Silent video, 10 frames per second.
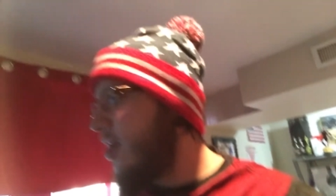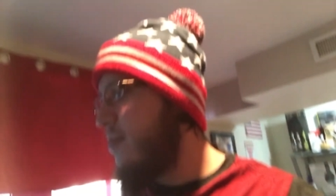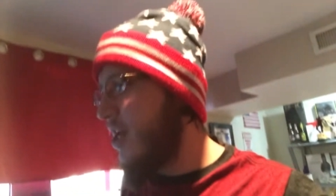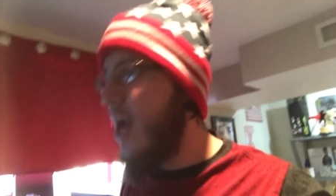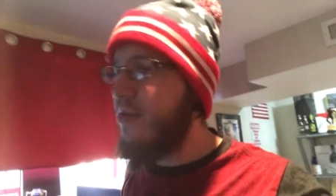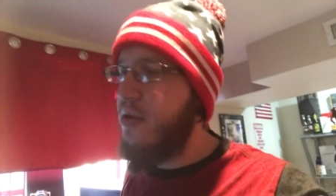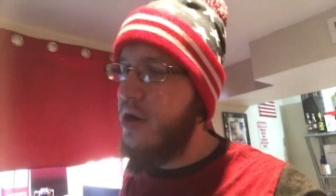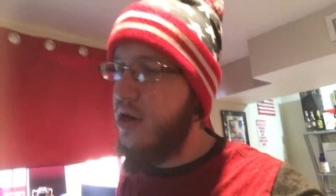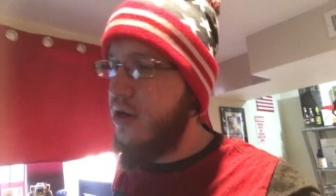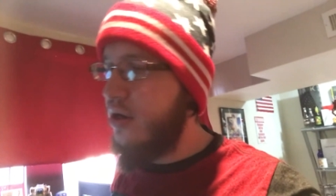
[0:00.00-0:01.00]
him the Captain
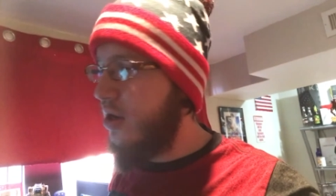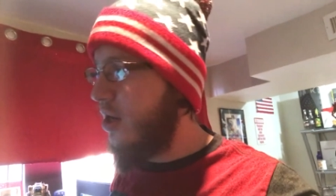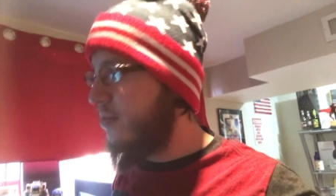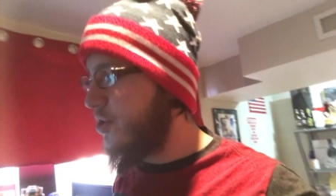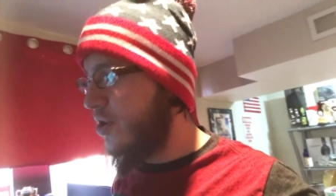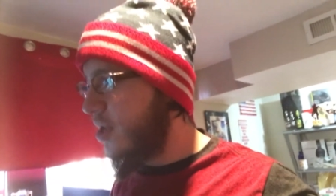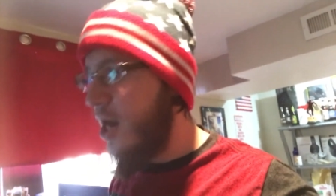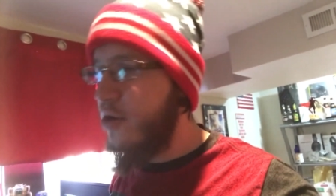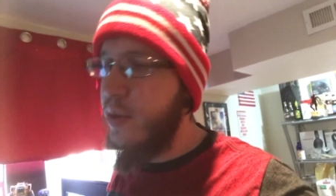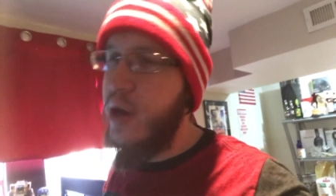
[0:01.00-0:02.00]
America, uh, I'm sorry, the
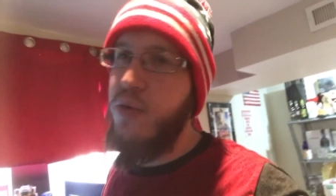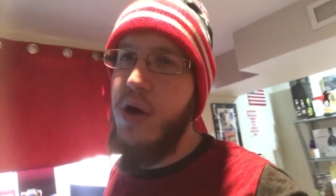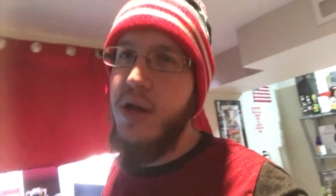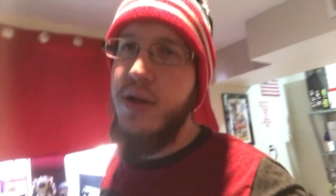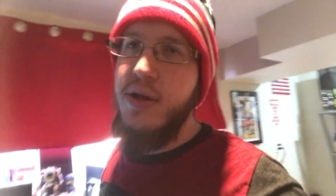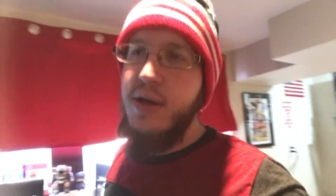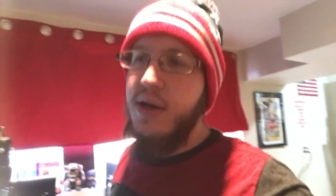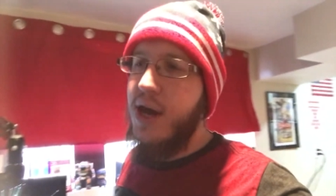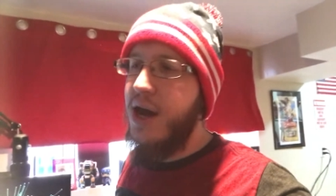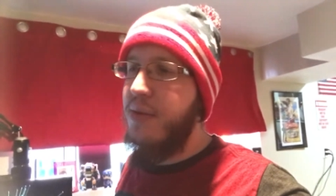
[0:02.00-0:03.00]
Iron Man one,
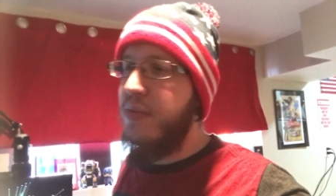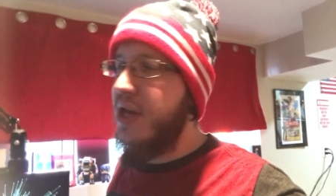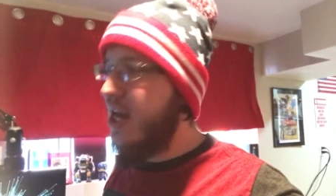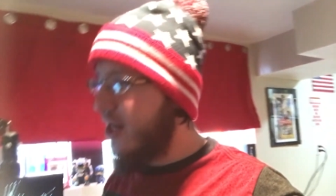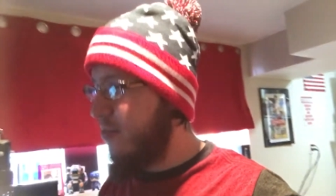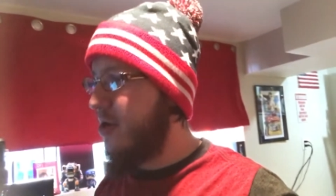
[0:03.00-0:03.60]
um, he handed